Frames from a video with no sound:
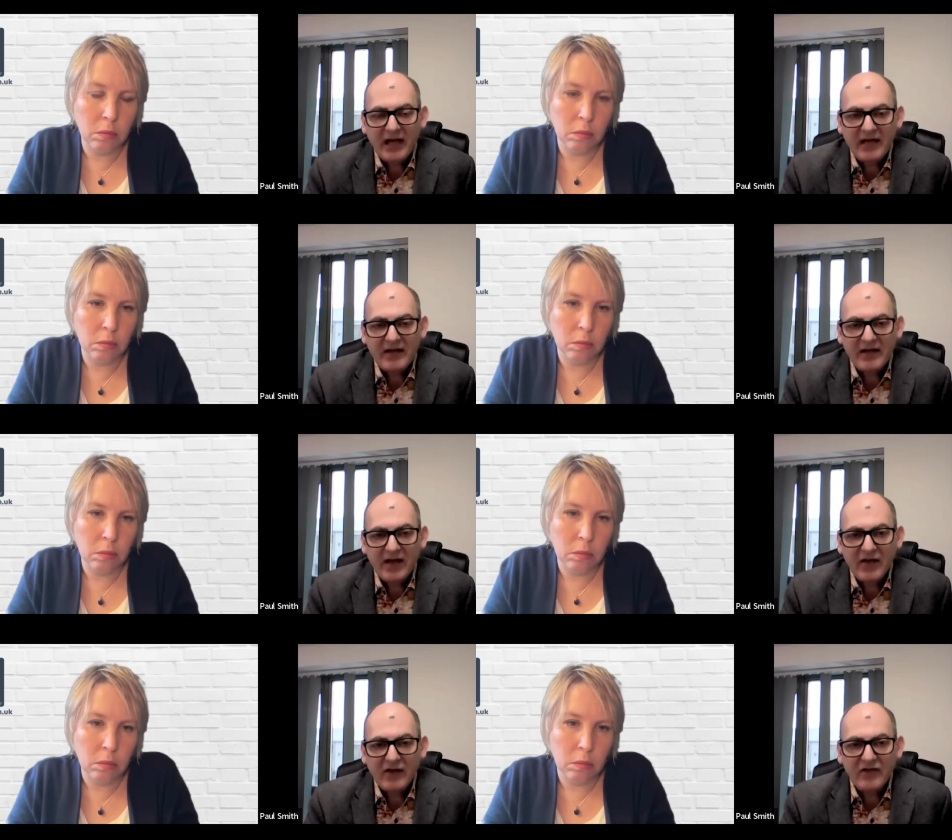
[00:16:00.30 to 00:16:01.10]
Speaker 1: any of
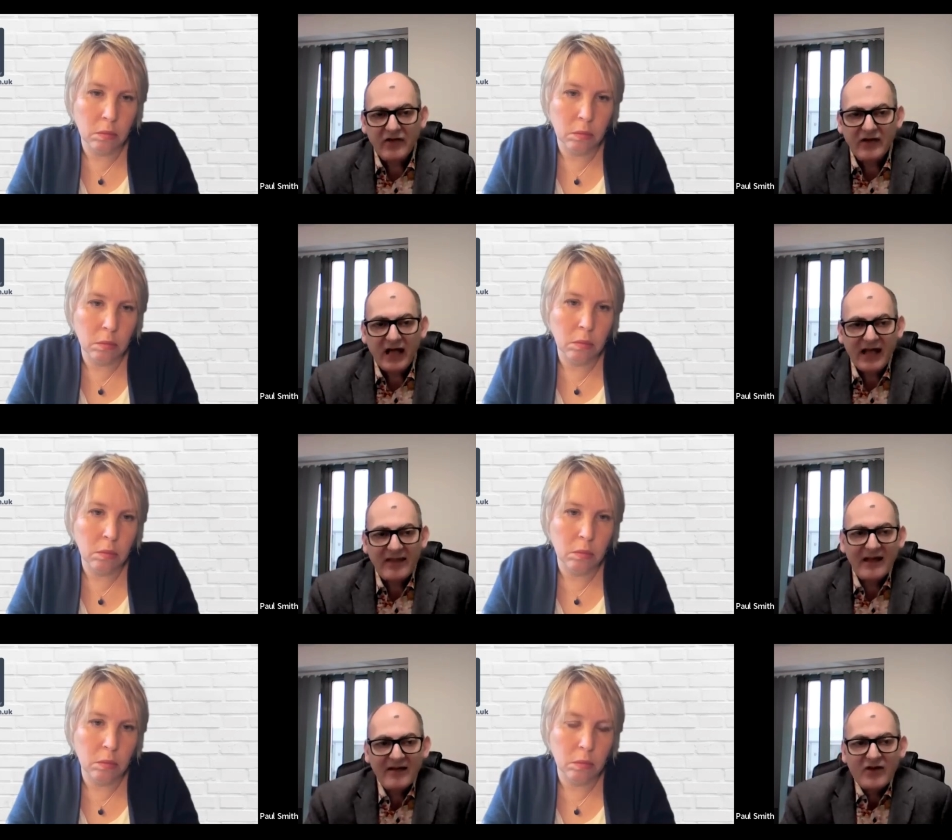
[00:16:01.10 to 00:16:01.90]
the others,
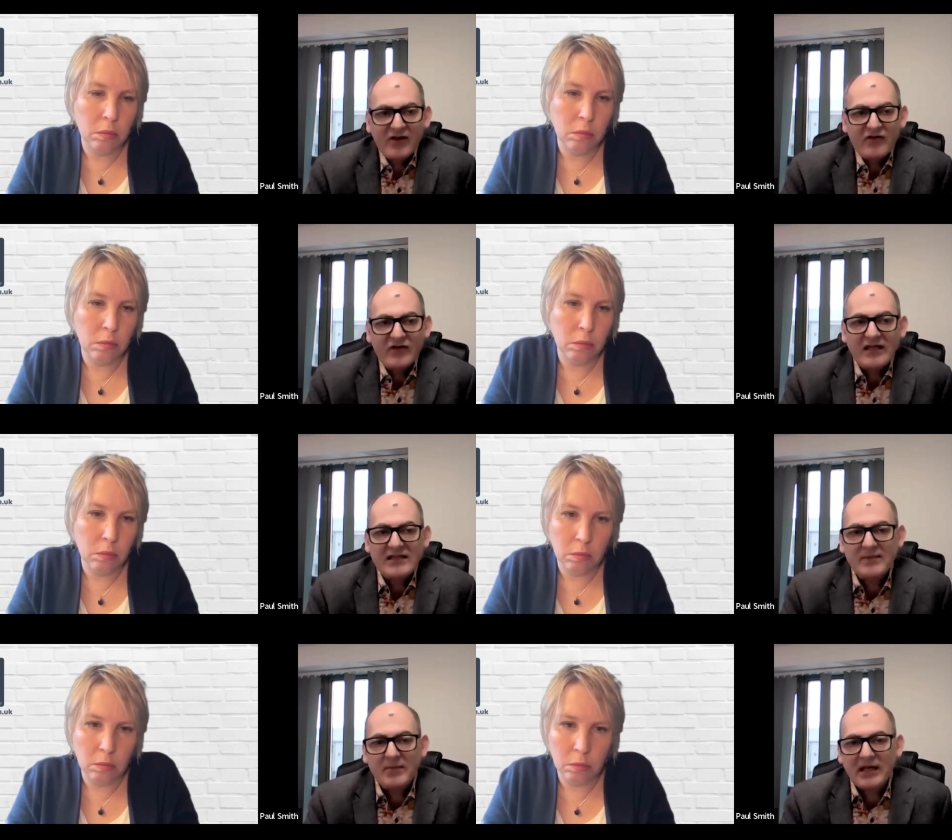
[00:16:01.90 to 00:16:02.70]
and there does
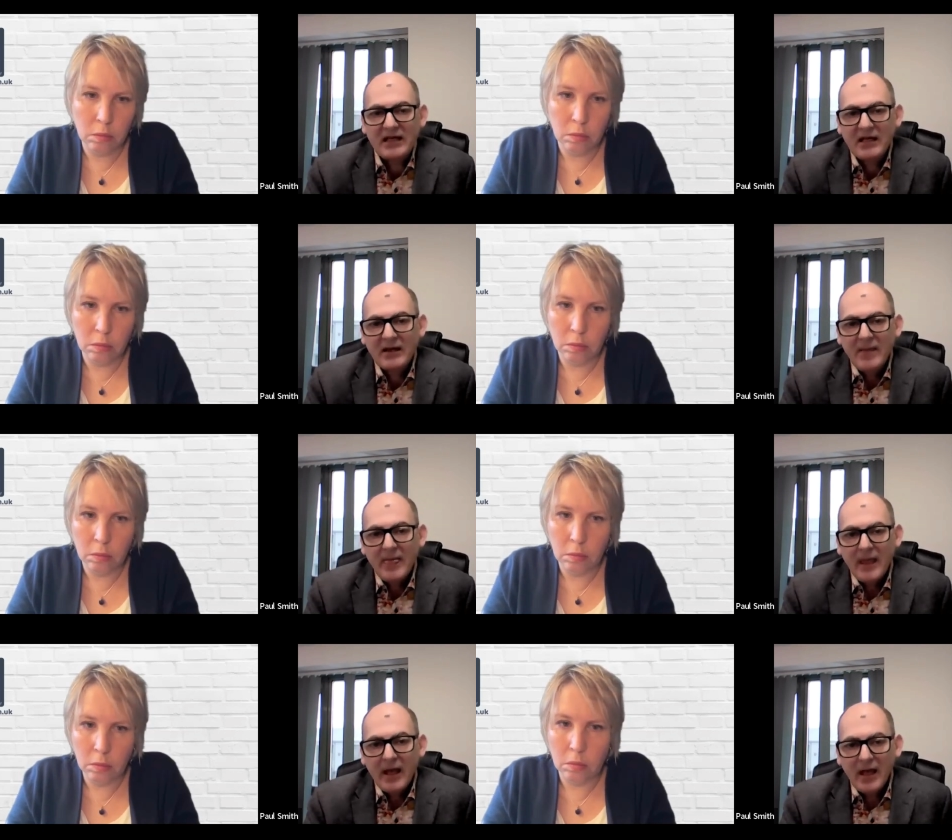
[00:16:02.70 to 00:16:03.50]
need to be
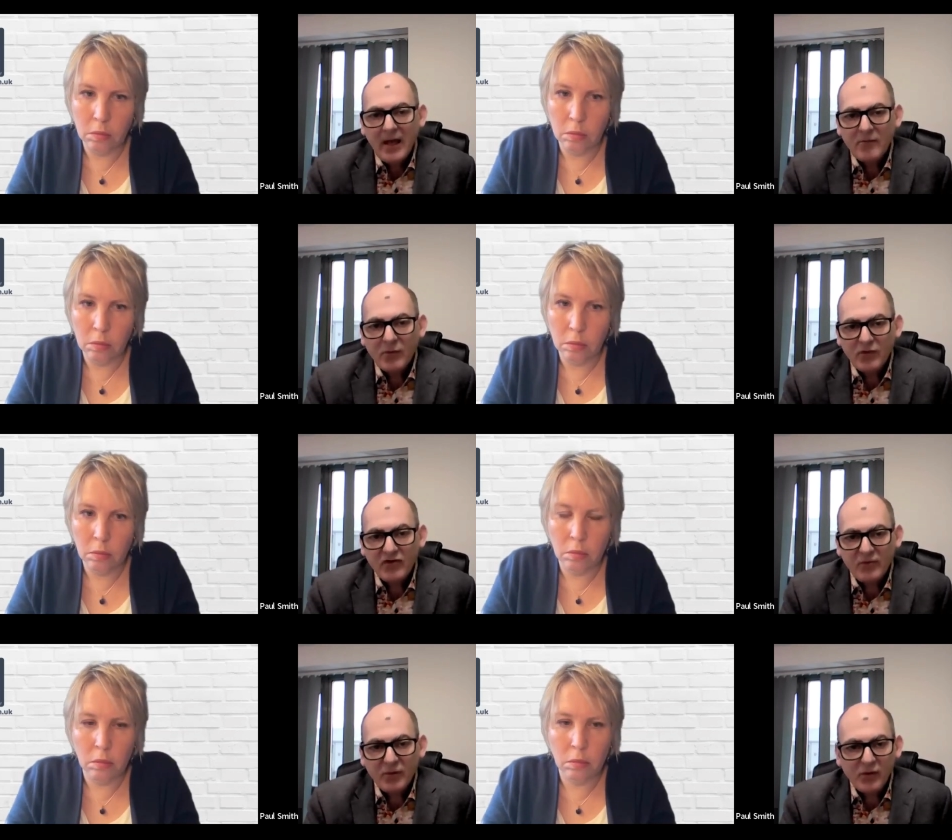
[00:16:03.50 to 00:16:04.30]
more
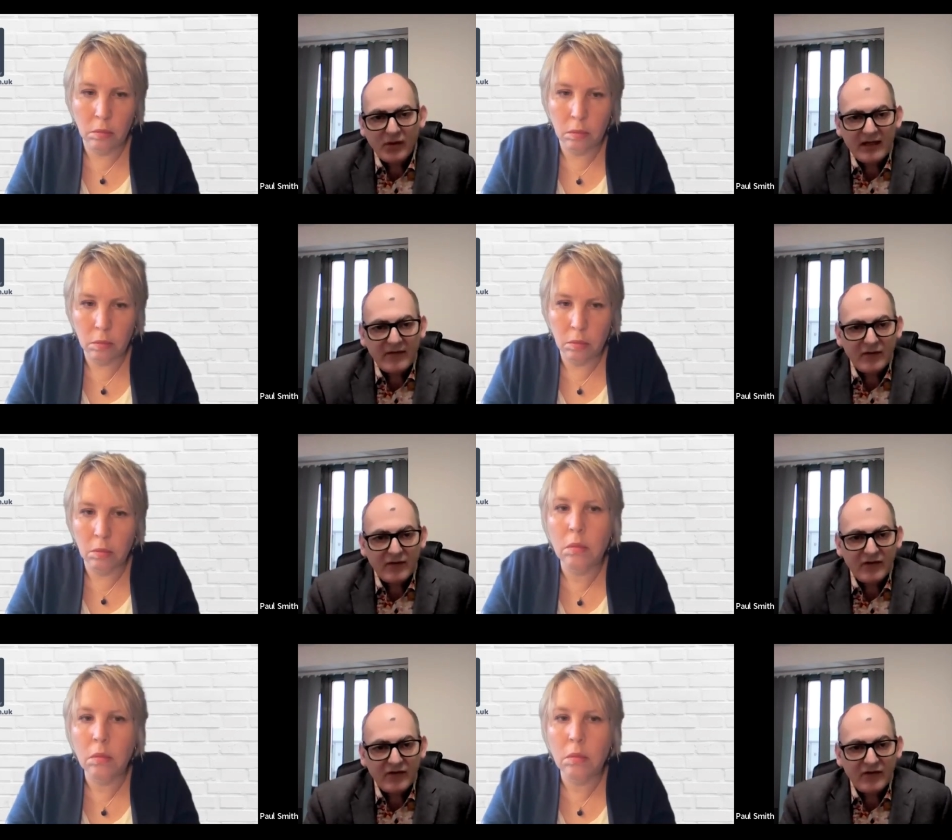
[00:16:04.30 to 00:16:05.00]
support given